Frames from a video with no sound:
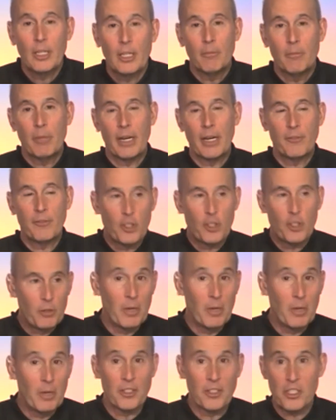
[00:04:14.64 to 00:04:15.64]
But if 2
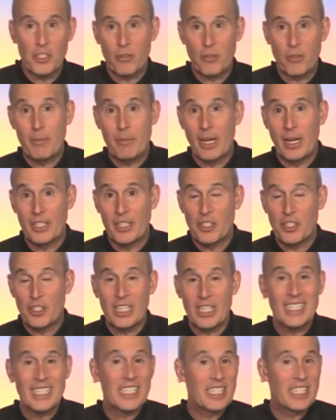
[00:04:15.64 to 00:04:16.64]
months, 3 months,
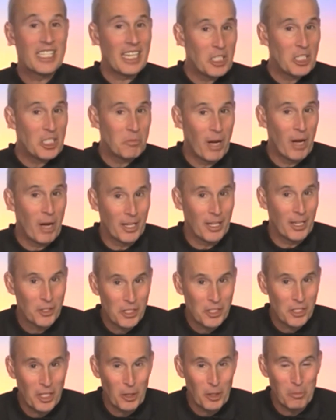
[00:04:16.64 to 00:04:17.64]
6
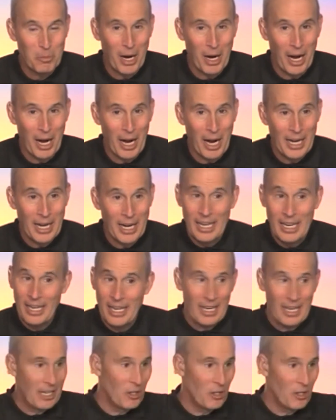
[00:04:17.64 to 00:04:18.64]
months go by
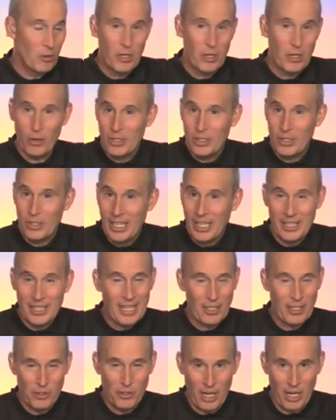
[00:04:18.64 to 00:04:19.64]
and you don't get
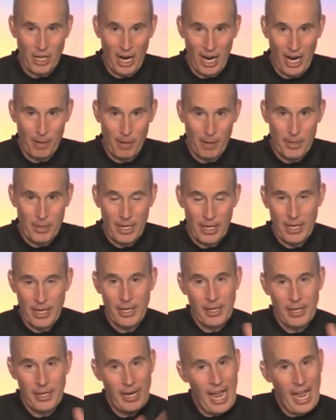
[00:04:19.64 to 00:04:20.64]
that job,
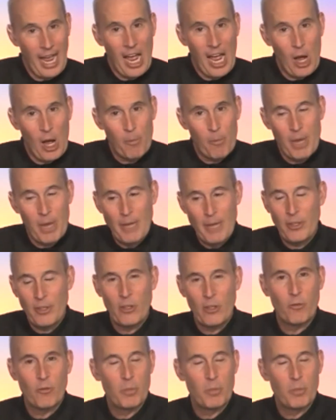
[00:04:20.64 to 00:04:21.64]
now maybe
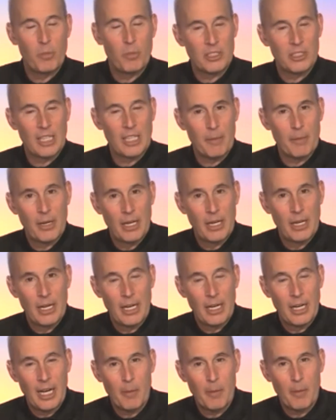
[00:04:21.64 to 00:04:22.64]
you've built up
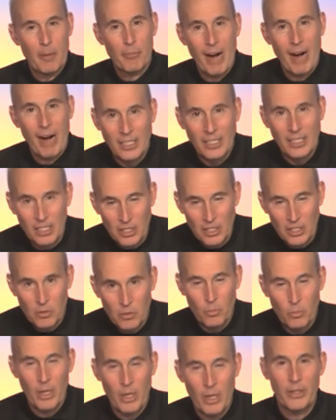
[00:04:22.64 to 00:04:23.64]
a practice,
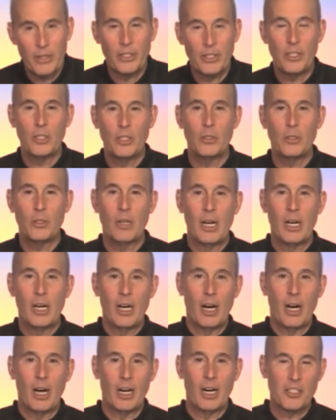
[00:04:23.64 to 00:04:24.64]
whether you
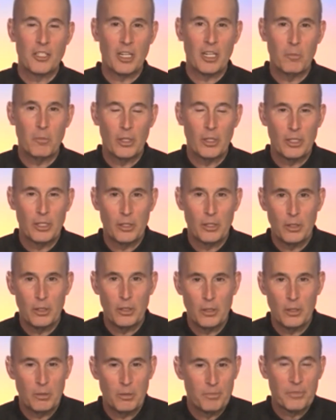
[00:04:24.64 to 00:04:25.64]
are someone
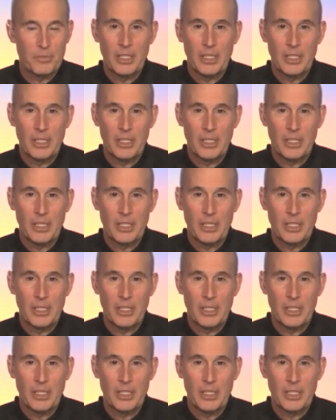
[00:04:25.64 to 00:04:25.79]
who